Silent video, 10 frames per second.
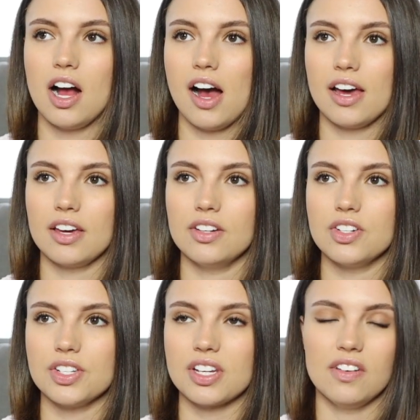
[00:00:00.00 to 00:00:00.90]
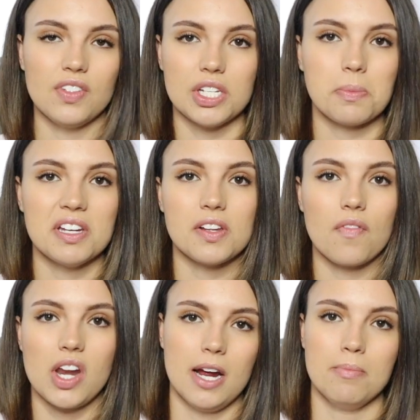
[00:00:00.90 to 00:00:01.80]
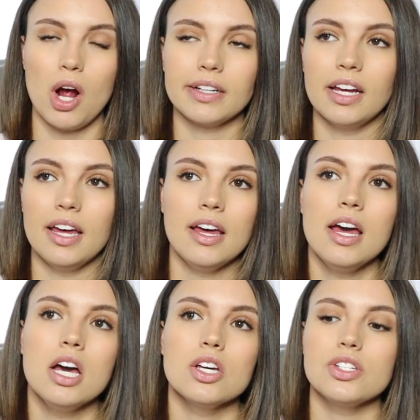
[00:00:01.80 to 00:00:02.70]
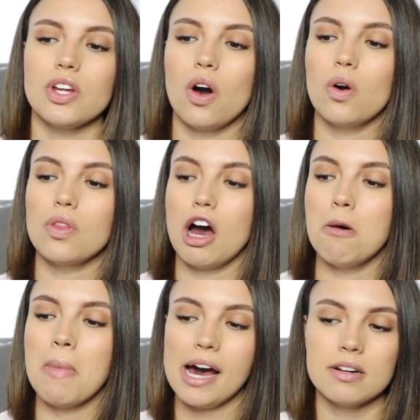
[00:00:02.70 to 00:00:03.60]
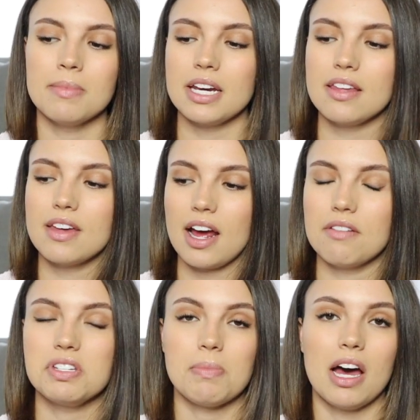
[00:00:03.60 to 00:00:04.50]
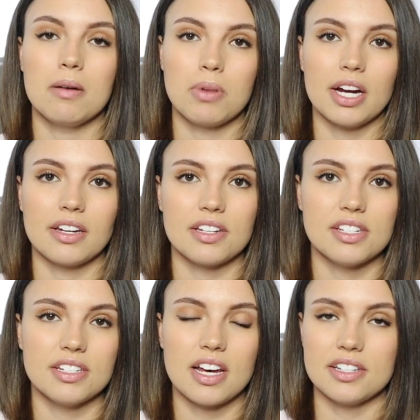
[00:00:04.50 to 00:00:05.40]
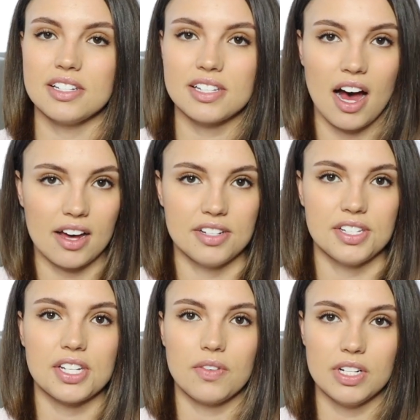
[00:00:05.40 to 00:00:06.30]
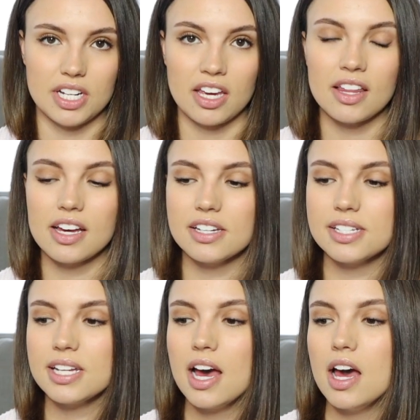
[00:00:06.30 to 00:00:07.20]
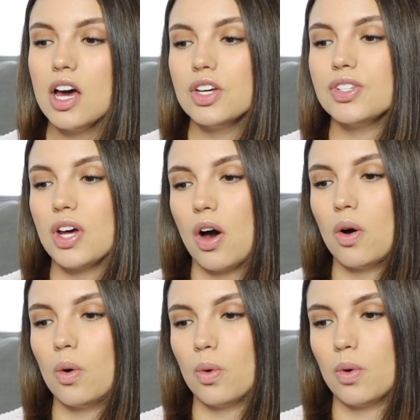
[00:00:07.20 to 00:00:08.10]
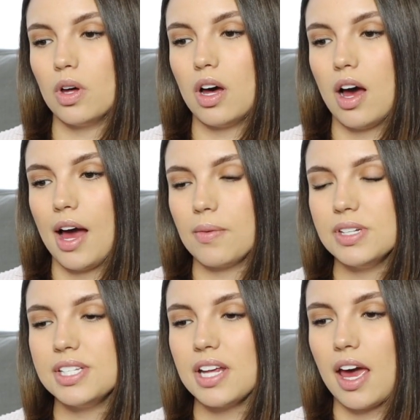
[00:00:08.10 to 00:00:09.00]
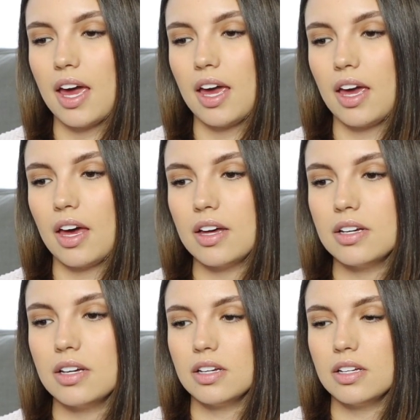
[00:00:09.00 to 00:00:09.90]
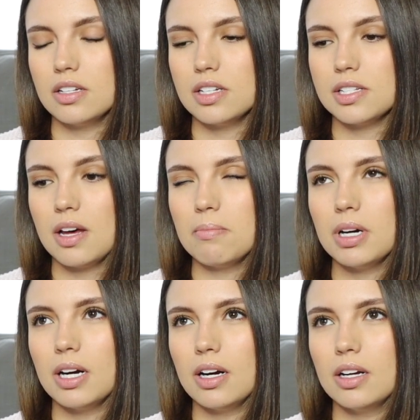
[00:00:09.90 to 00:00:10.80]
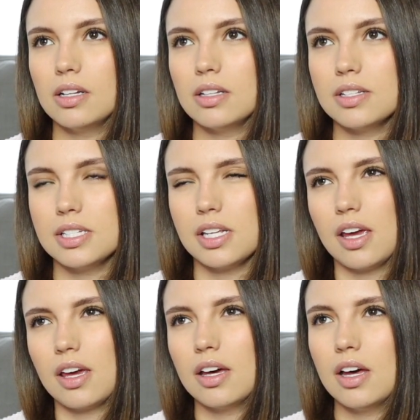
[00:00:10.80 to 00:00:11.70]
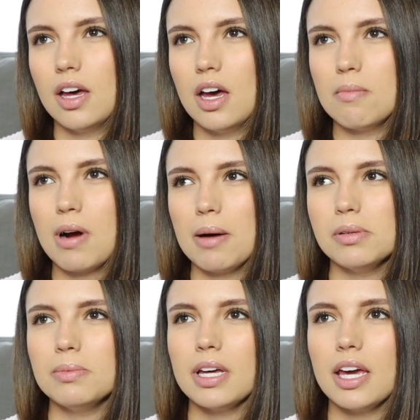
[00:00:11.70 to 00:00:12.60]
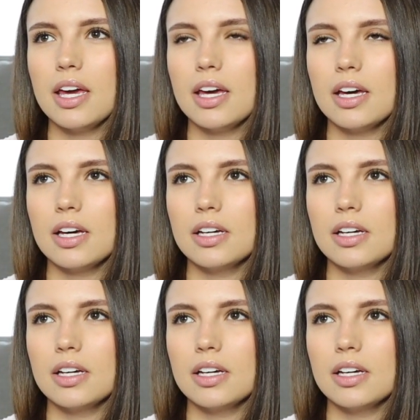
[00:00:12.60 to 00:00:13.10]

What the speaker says: I just convinced myself that I am pregnant. So the amount of money that I have spent on pregnancy tests is honestly ridiculous. So I would say December, let's see, probably